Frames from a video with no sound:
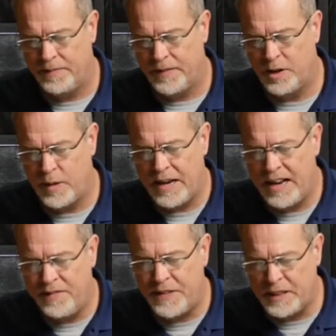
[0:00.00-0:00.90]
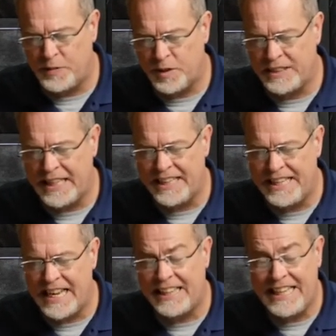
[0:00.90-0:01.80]
Oh, wait, I didn't finish verse 10. The
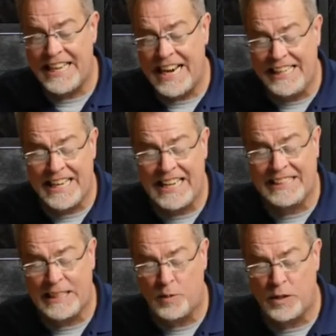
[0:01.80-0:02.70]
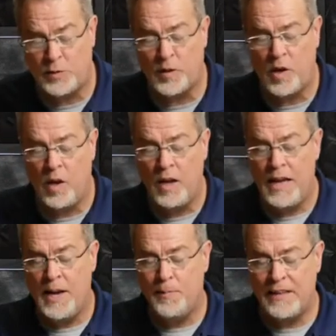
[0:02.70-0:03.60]
death he died, he died to sin once for all,
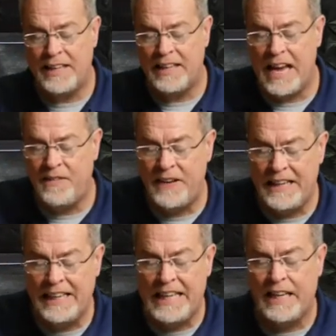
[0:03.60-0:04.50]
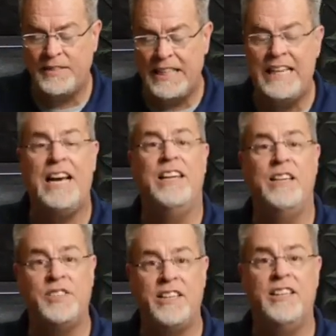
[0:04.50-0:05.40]
but the life he lives, he now
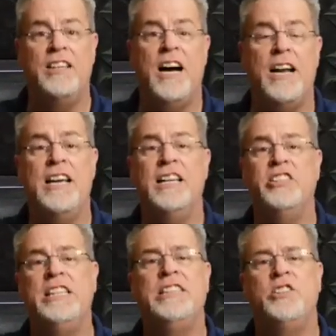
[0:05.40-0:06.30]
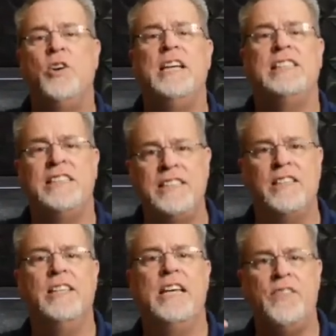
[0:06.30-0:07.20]
lives unto God. Jesus Christ is
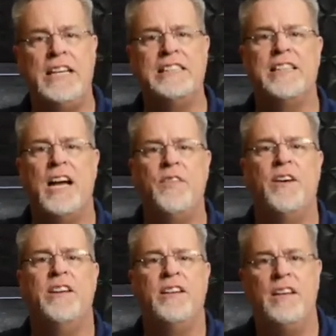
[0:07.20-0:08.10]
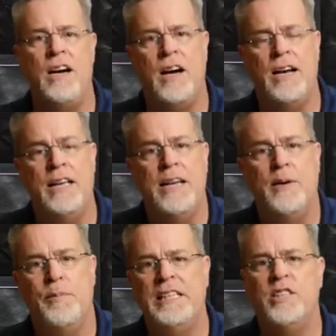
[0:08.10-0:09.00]
still living his life unto God,
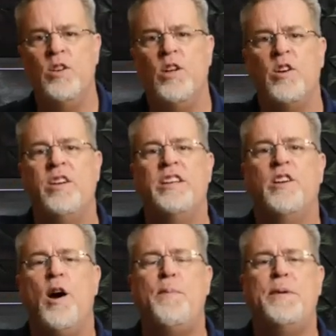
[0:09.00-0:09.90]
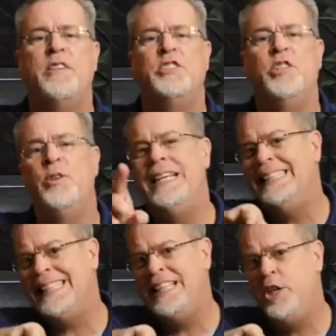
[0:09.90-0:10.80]
but he's no longer in the carpenter suit.
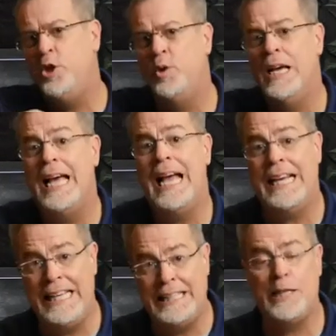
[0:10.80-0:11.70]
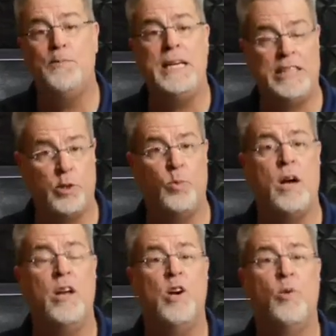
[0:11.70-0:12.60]
He's in you and he's in me. So
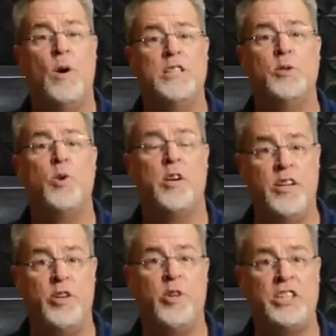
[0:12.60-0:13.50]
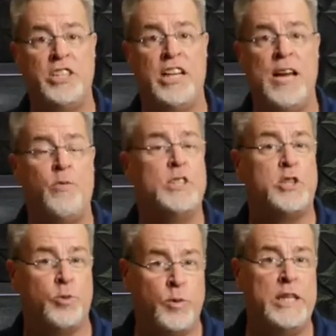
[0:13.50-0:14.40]
what, what's the work of the Christian life? What's
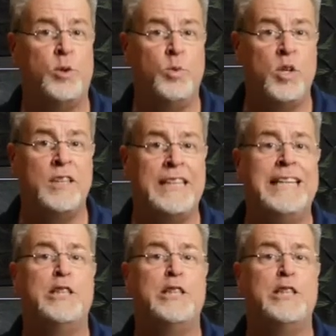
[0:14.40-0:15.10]
the real work?